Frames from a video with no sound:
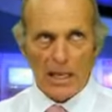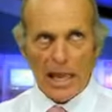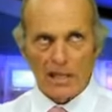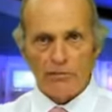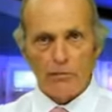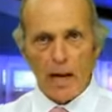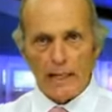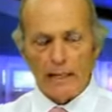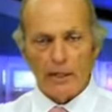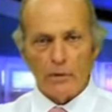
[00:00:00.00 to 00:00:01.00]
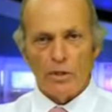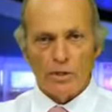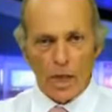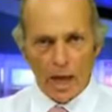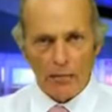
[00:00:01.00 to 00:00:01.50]
last Friday, I think it was,
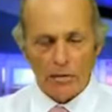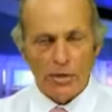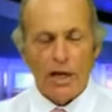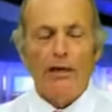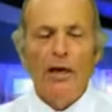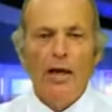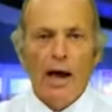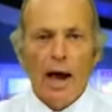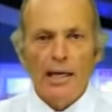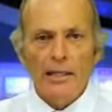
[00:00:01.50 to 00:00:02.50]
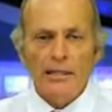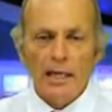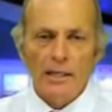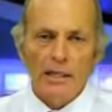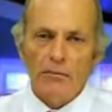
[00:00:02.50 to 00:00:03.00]
and I was there. I
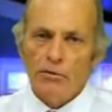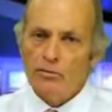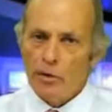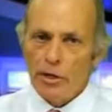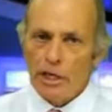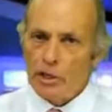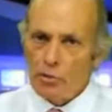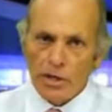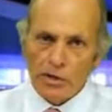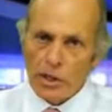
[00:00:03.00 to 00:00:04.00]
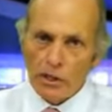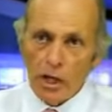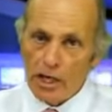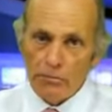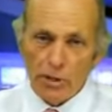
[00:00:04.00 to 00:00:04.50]
attended. It was very interesting. A
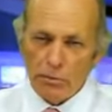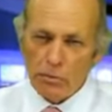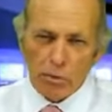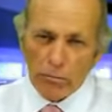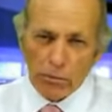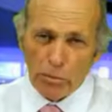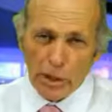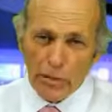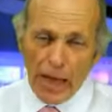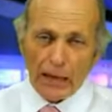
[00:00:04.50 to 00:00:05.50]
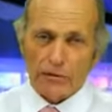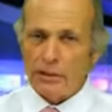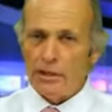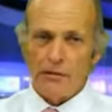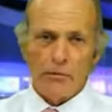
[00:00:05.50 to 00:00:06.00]
lot of people, probably
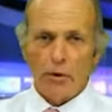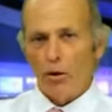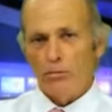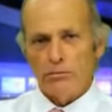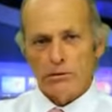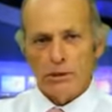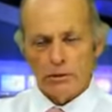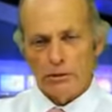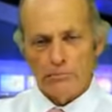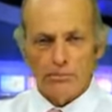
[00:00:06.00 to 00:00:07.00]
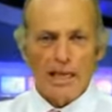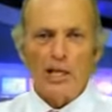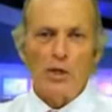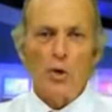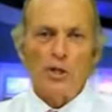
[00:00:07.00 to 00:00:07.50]
1,000. They were all, you know,
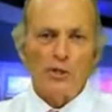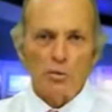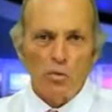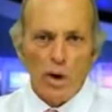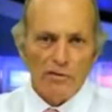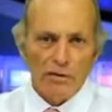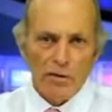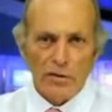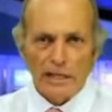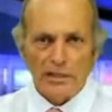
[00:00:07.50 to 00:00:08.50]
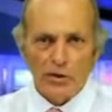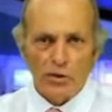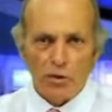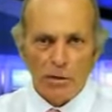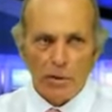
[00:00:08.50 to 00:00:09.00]
making noise and waving things and
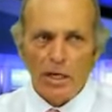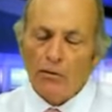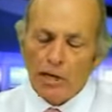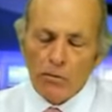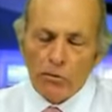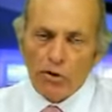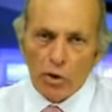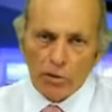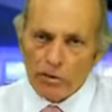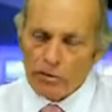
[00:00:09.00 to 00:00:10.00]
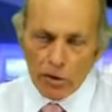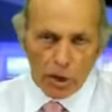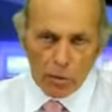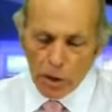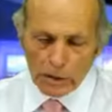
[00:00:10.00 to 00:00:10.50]
screaming, and it was good. It was
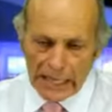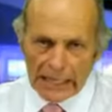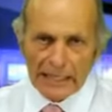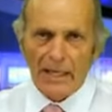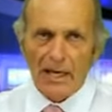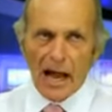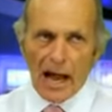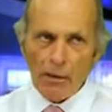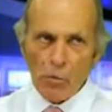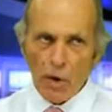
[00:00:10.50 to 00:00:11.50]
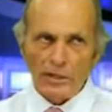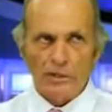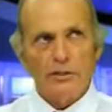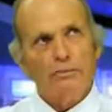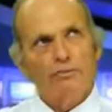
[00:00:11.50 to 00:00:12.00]
very well done. I
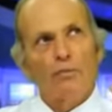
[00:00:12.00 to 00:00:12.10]
was,